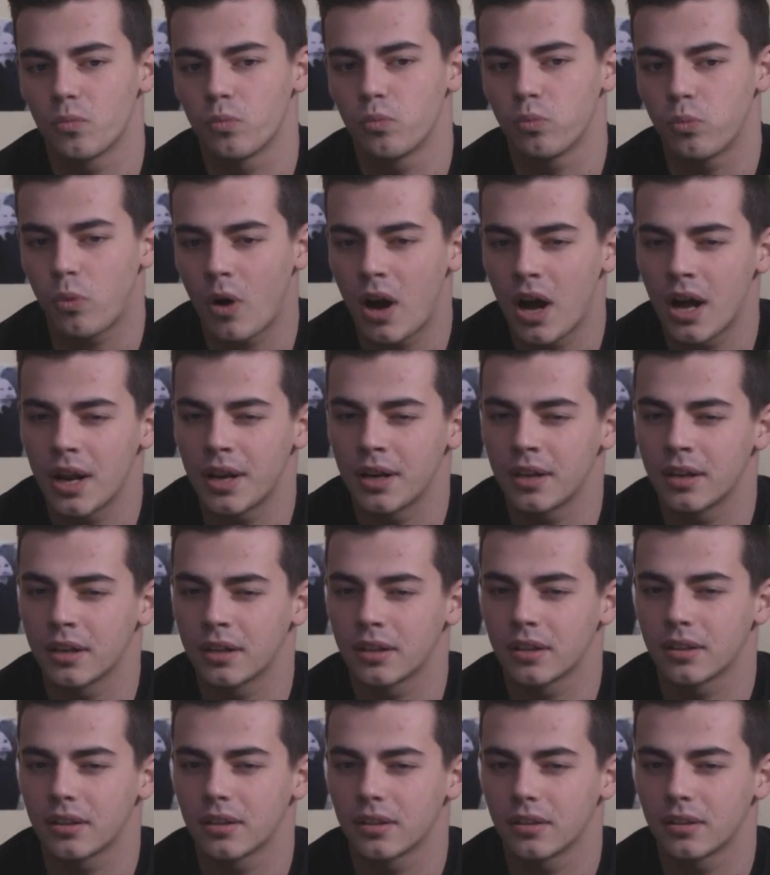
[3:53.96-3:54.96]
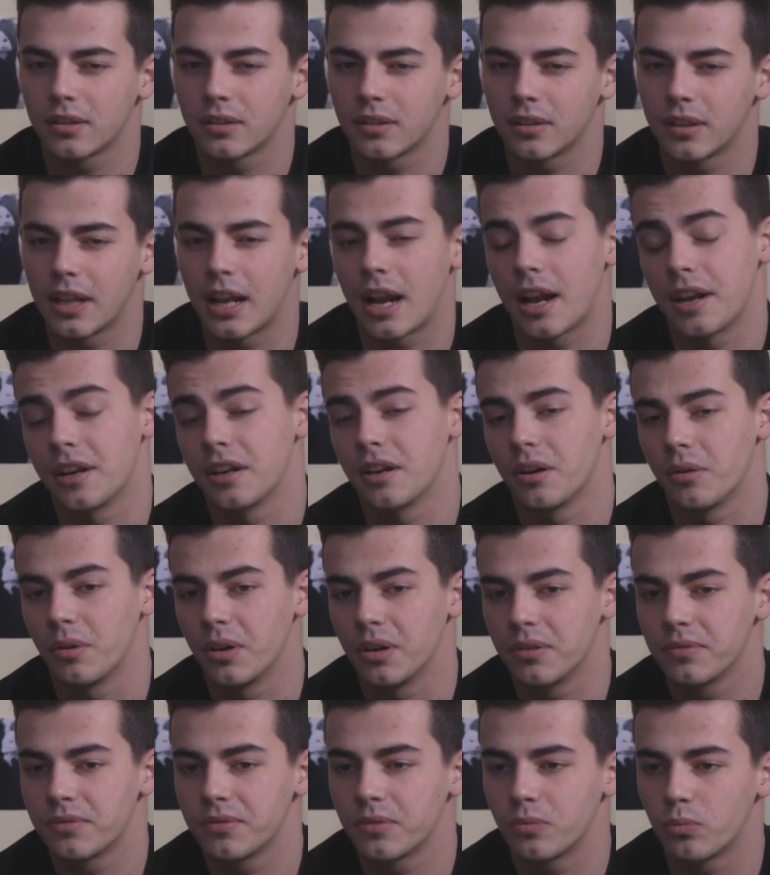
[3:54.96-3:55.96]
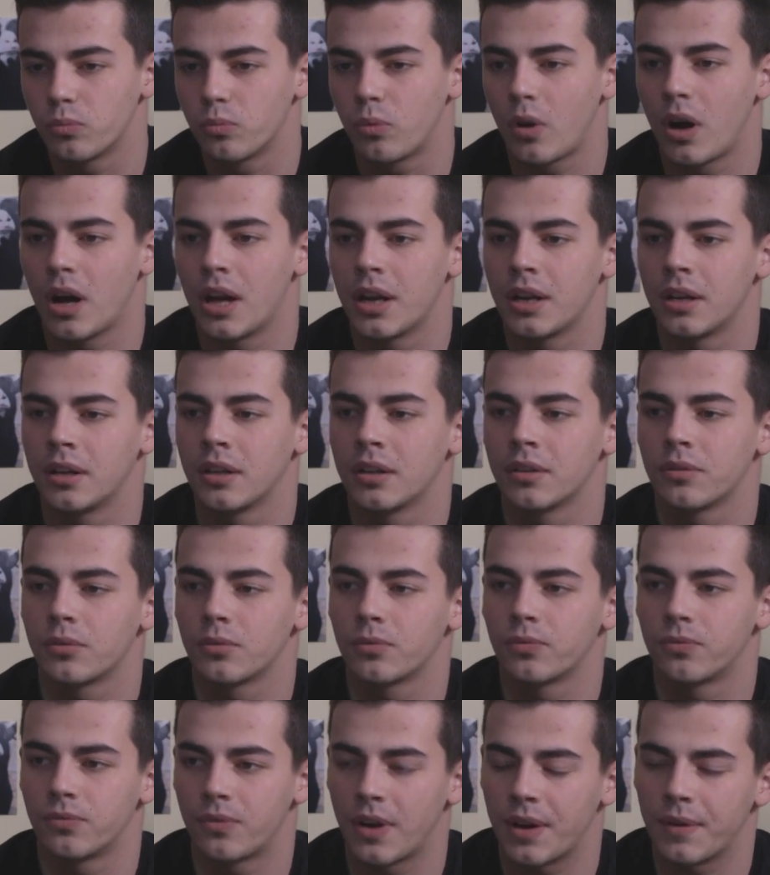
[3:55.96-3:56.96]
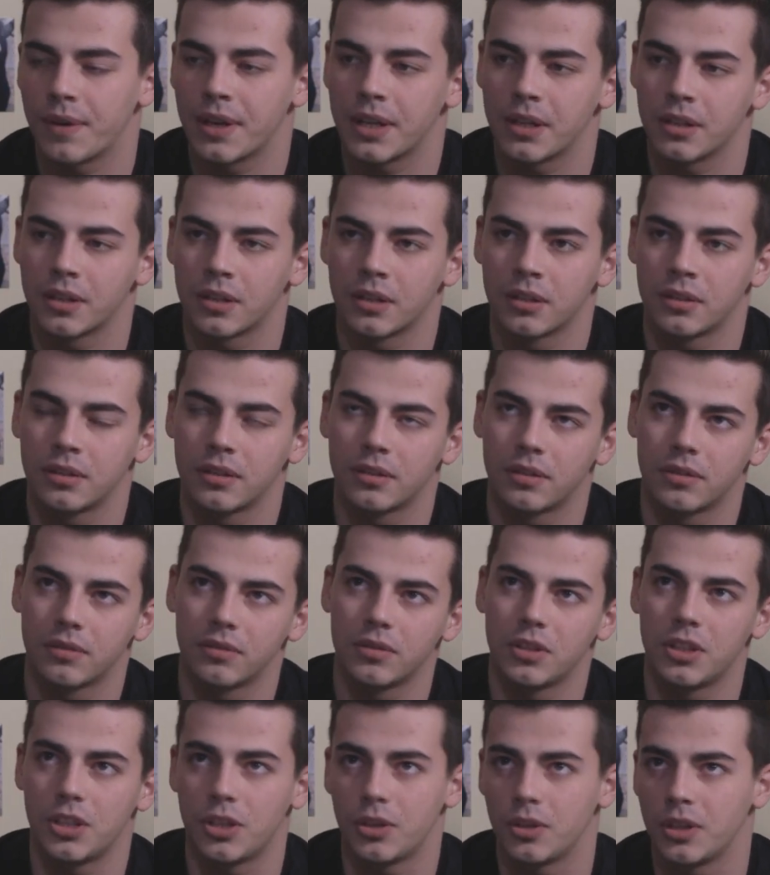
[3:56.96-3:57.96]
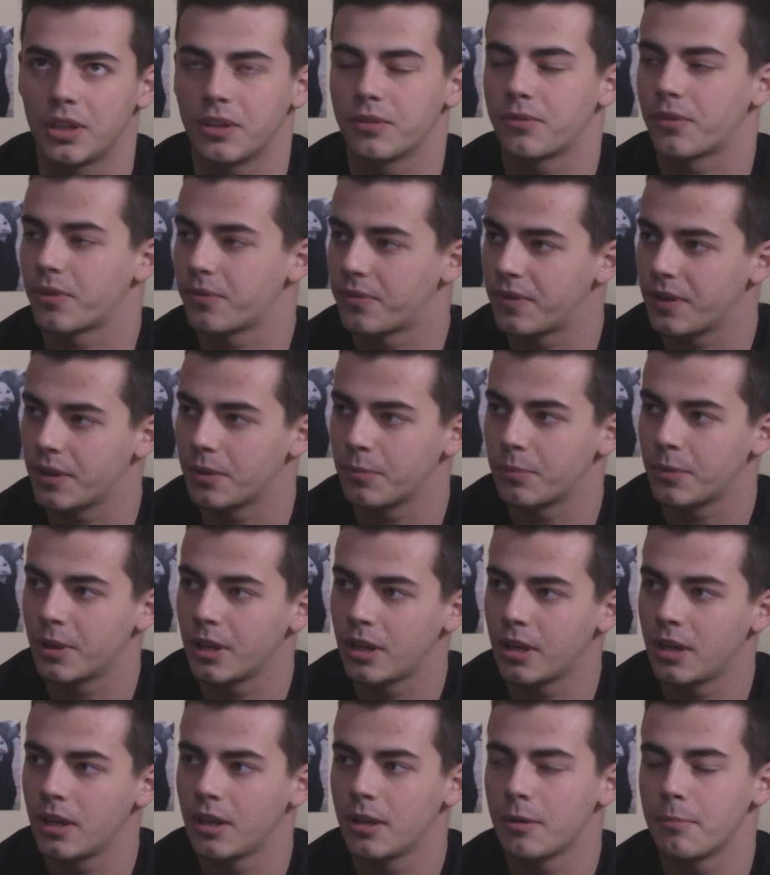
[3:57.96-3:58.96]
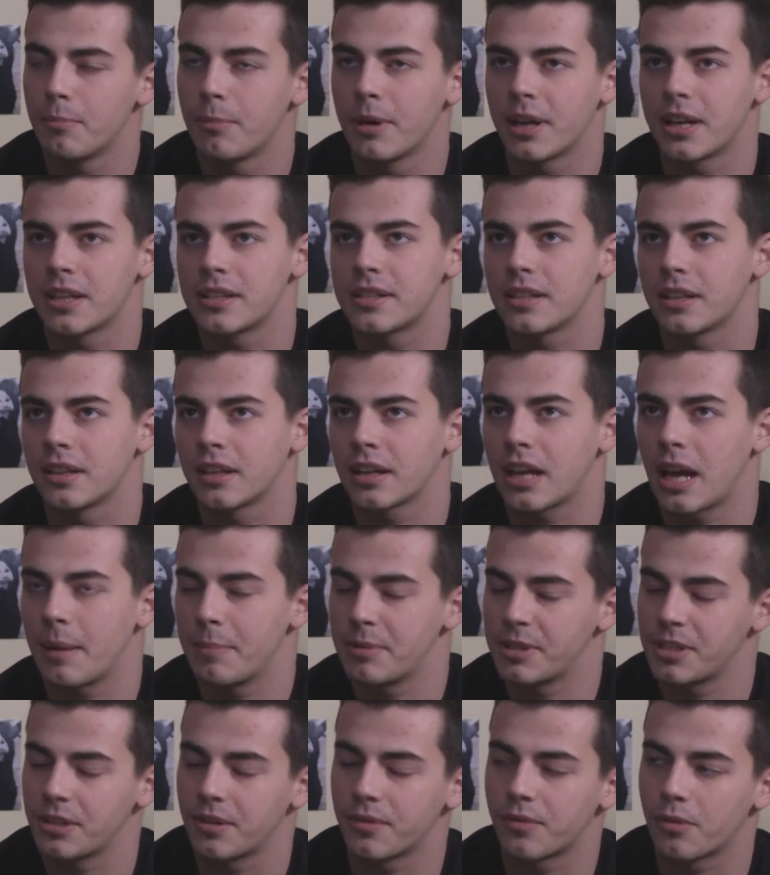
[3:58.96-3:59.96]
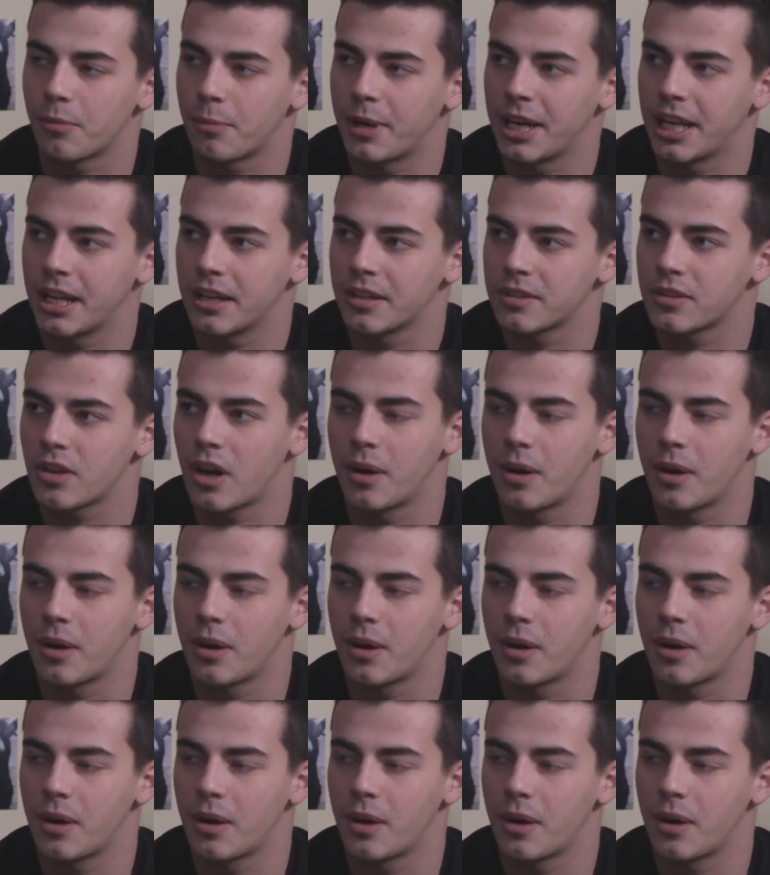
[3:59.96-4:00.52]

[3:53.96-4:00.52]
one that I know of, one very good uni for film, but it's in the capital of Romania. So